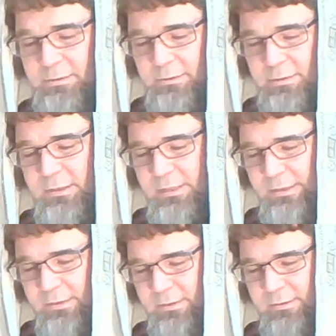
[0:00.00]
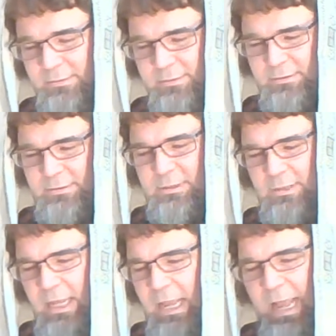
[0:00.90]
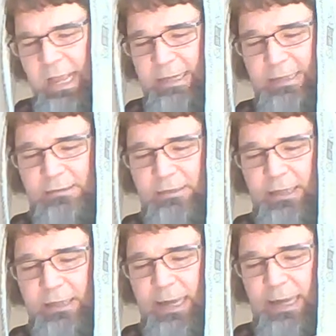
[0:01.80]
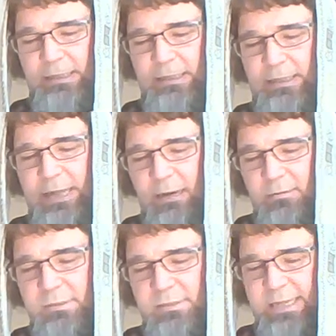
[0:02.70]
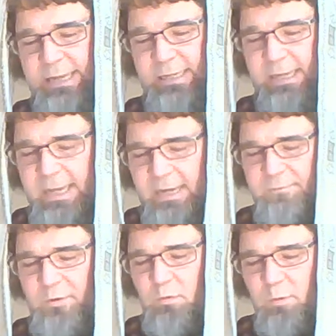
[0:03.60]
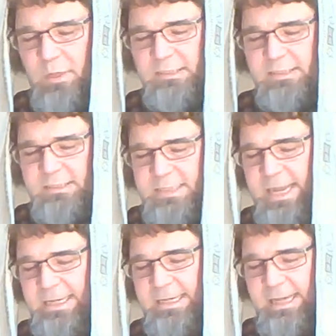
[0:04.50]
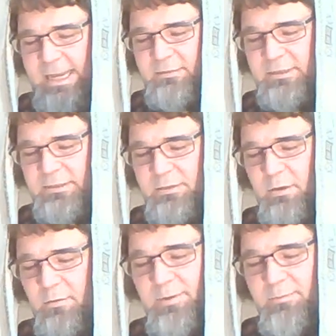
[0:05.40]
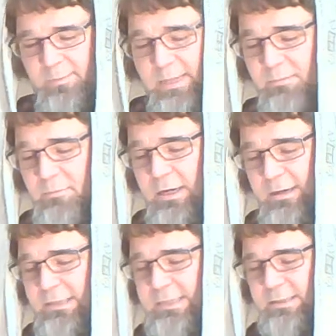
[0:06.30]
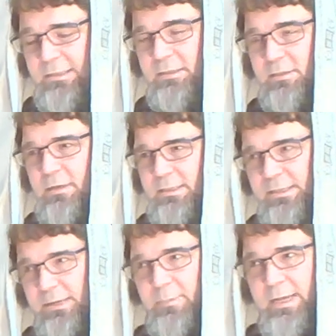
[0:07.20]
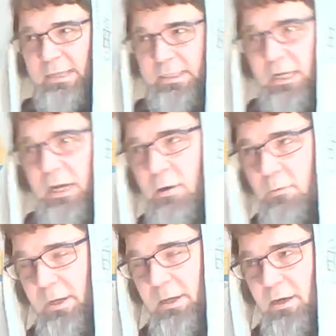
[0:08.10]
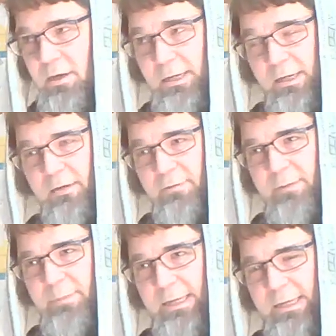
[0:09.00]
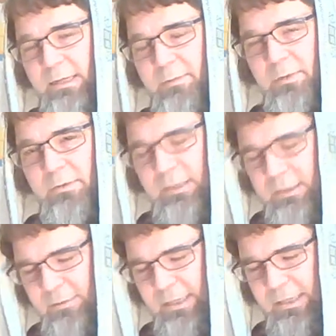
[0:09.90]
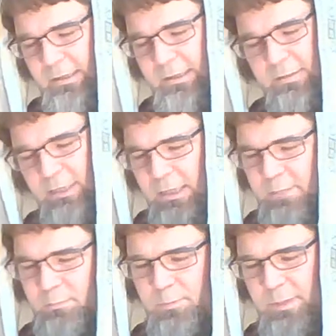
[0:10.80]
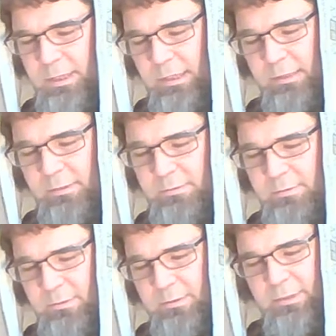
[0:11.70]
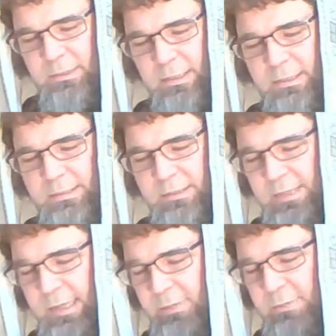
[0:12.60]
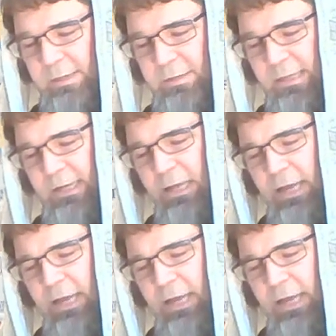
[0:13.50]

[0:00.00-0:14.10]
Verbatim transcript: Goodness. And and announced that Kepha was standing out the door. But meanwhile, he's at the door saying, Man, what are they gonna let me in? I'm a little hungry here. You know? just think about that.